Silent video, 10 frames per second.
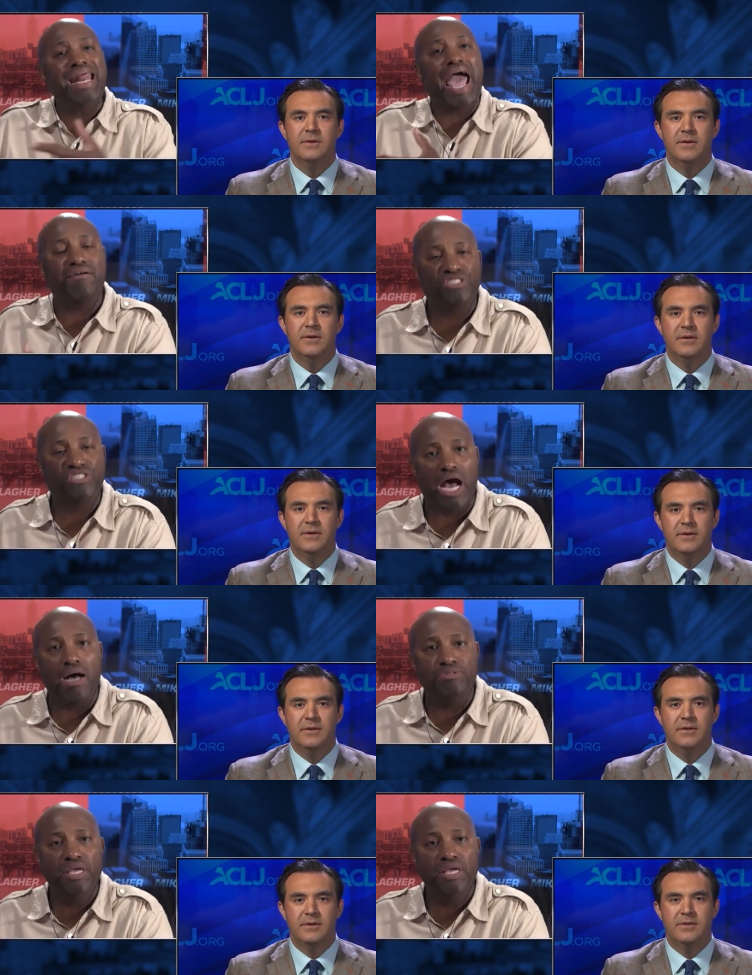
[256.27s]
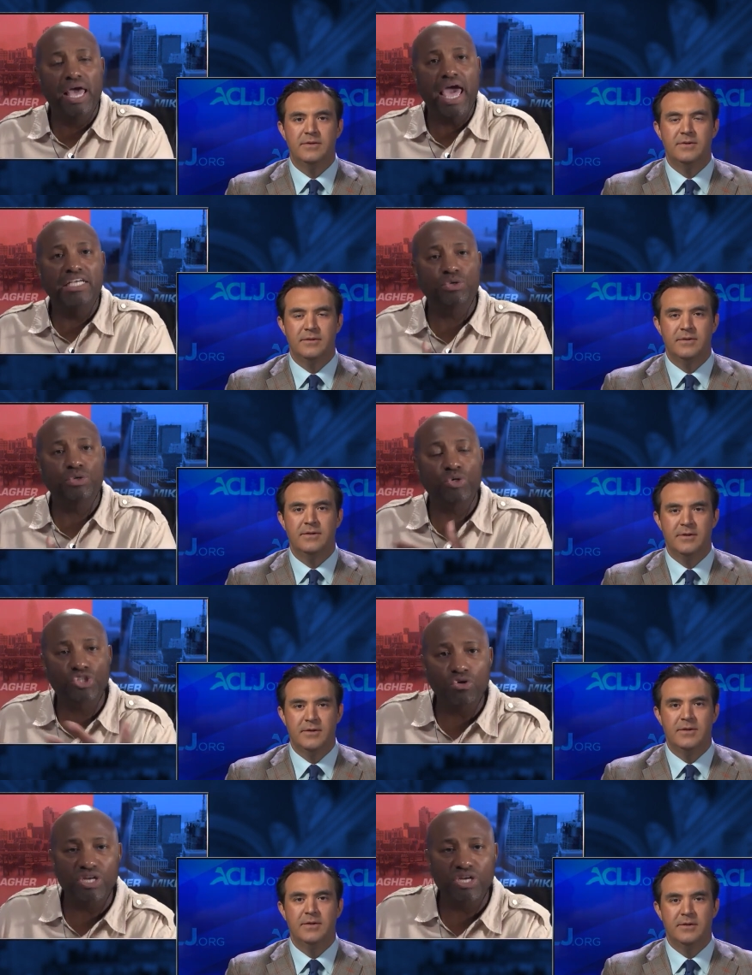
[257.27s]
Speaker 1: have jobs as a
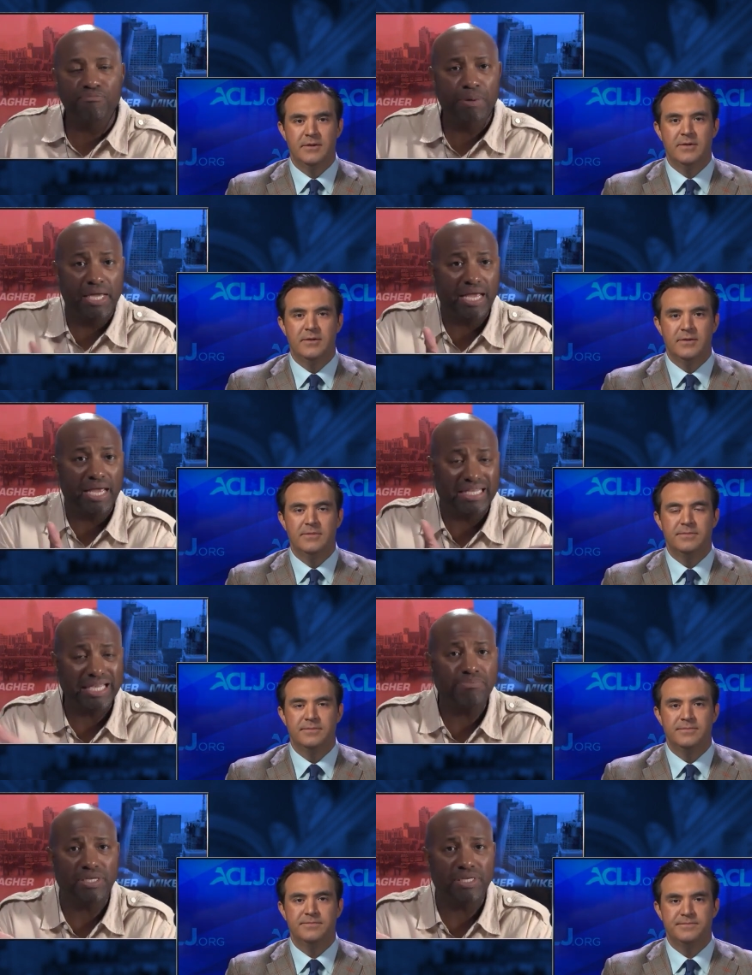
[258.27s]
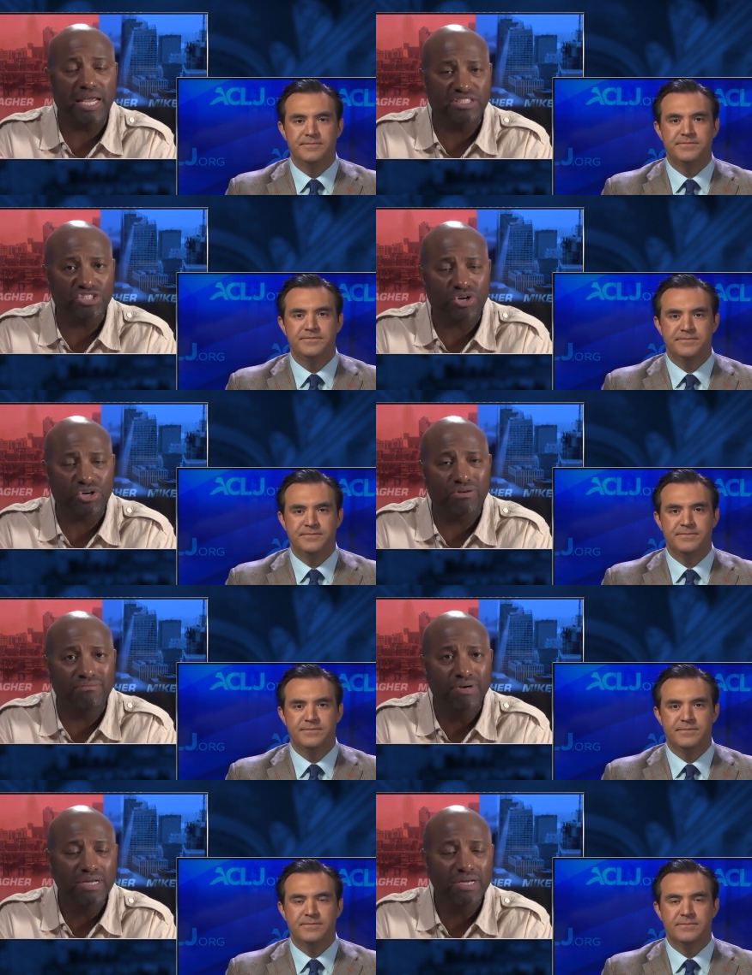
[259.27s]
result of being accepted into
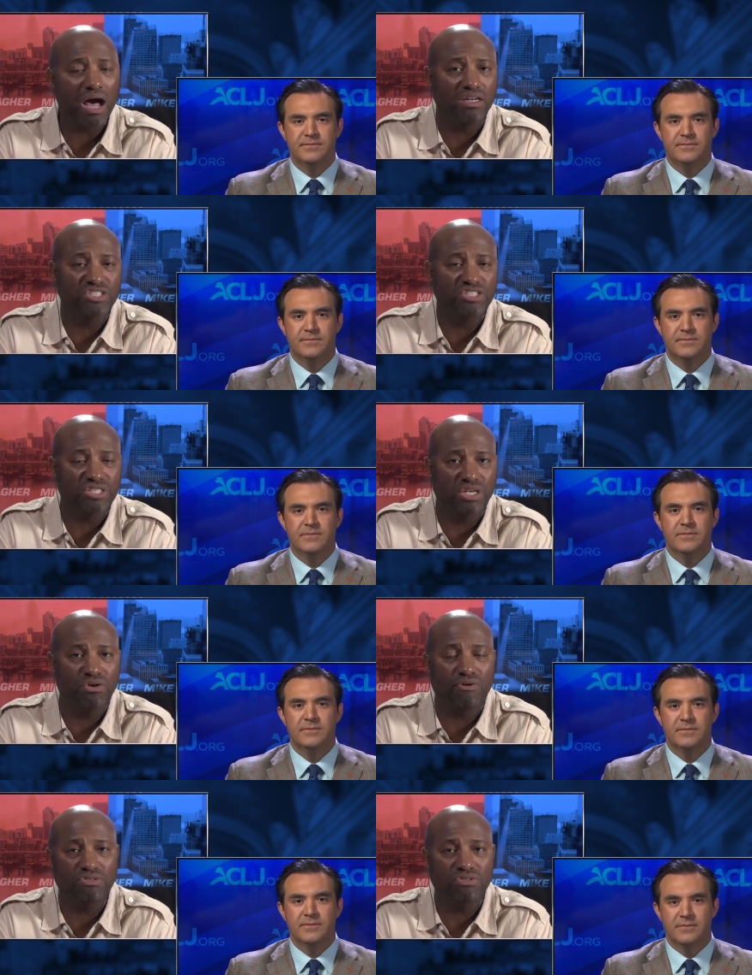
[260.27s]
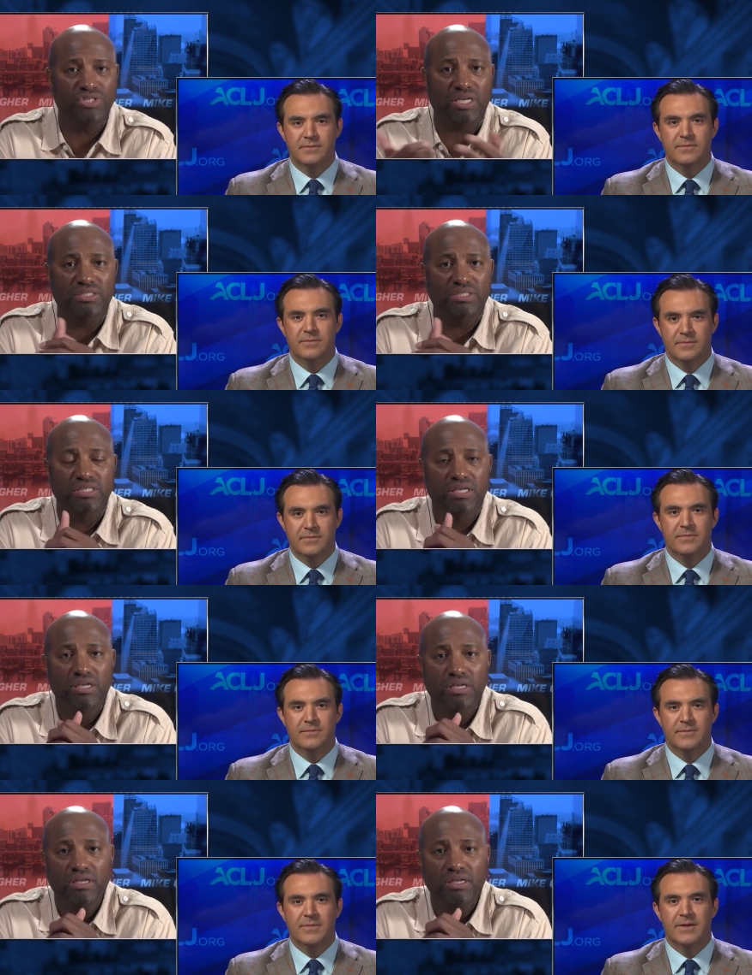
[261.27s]
certain colleges and universities.
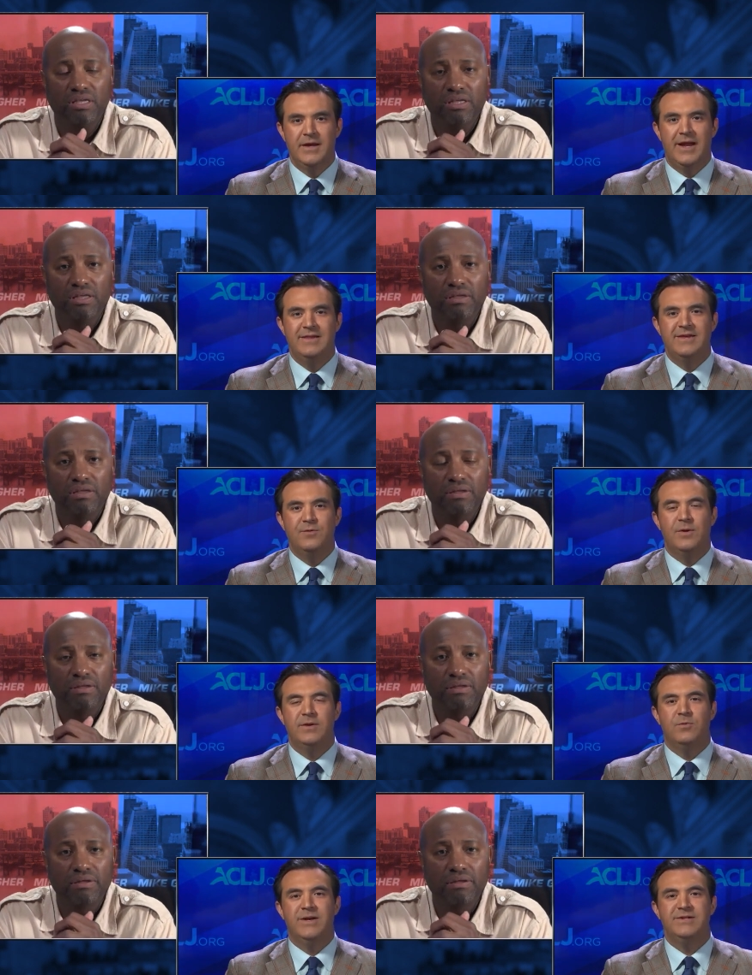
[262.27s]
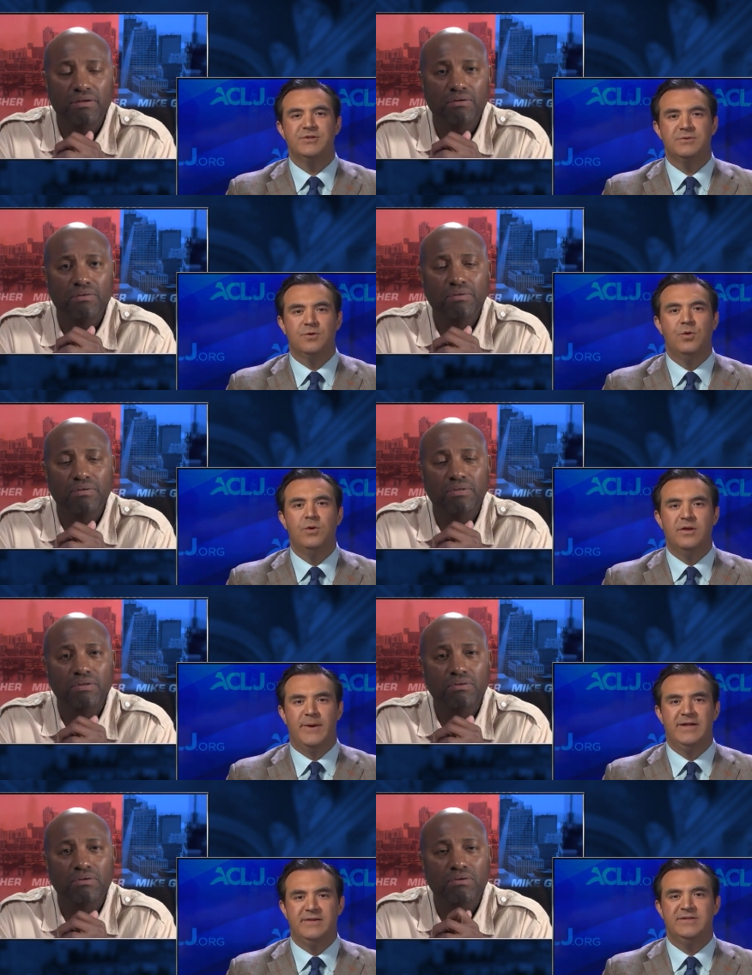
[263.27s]
Speaker 2: Yeah, and I think what what is cool
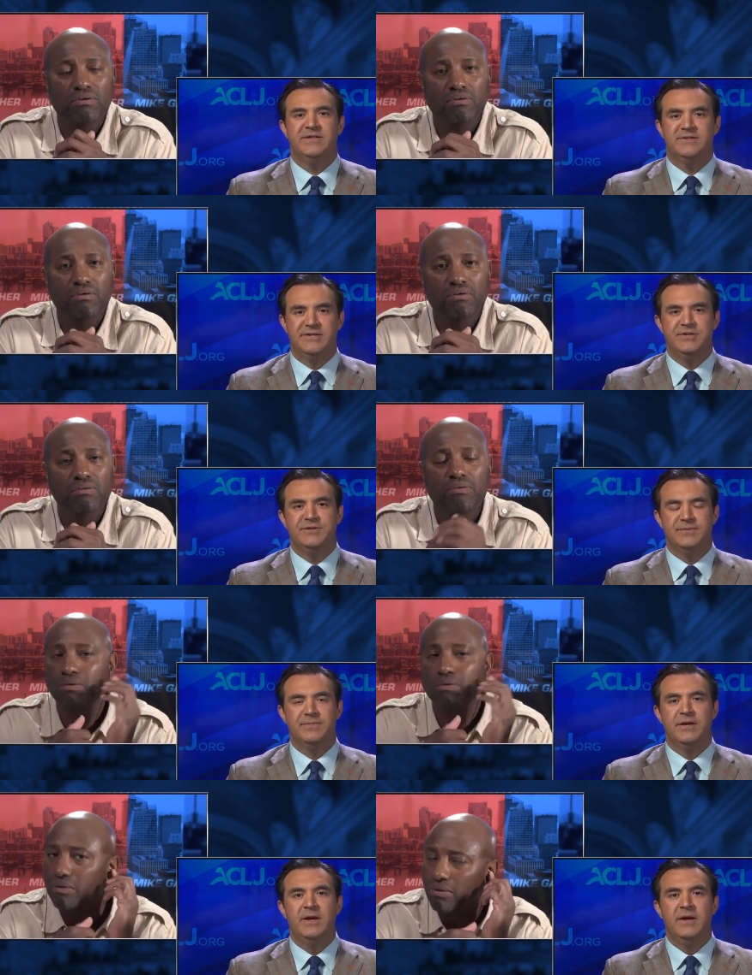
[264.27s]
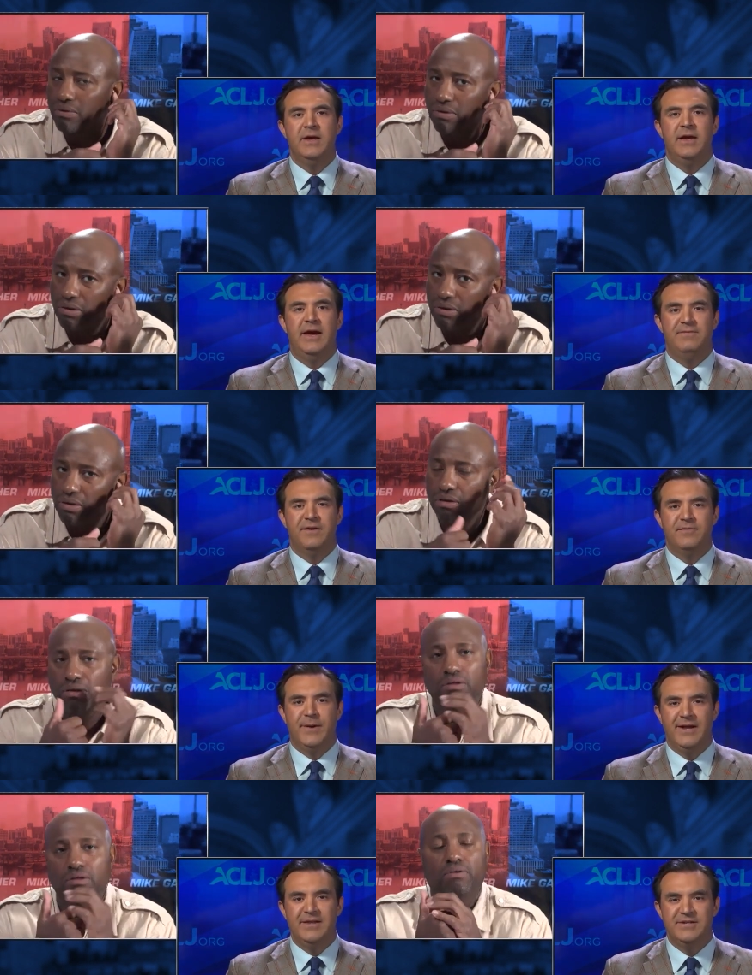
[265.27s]
about this decision, and for
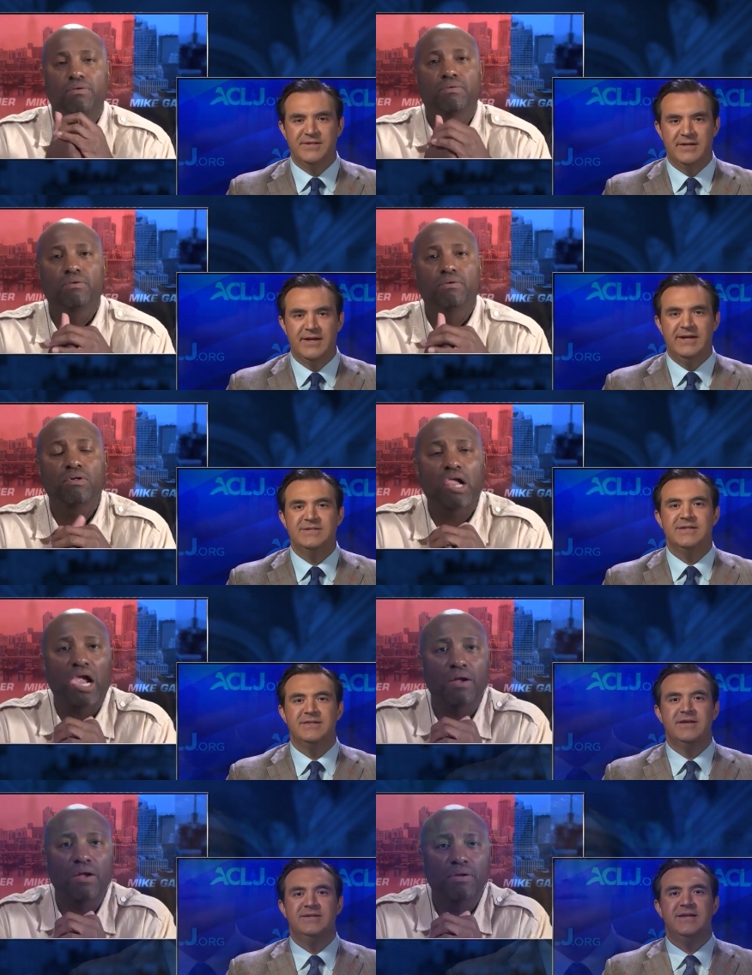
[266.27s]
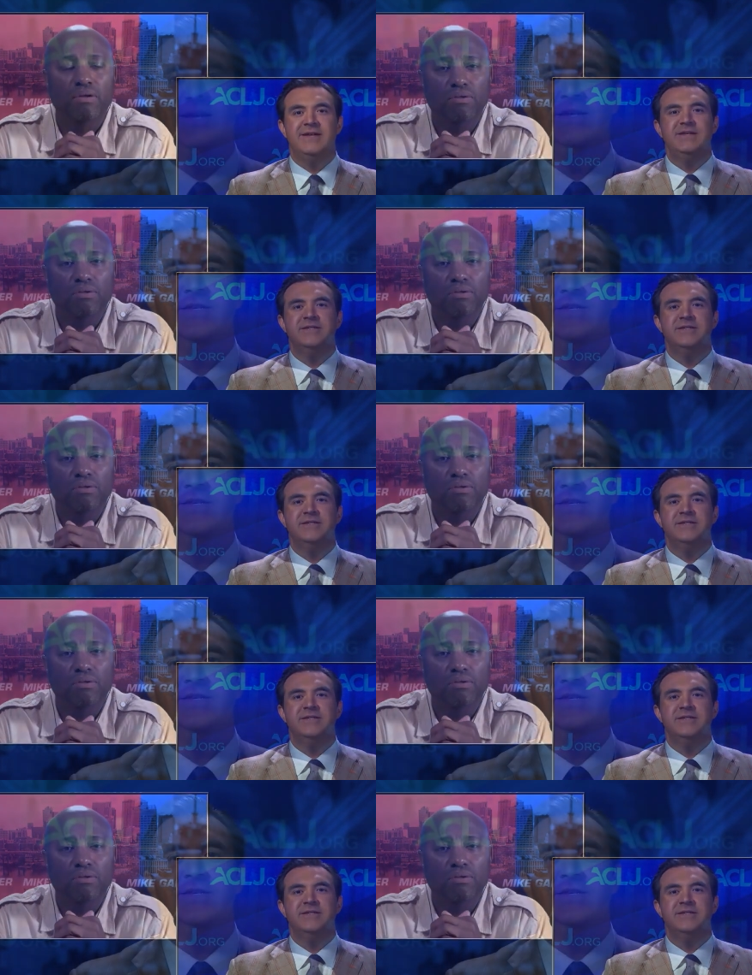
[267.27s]
everybody listening, is that they, they didn't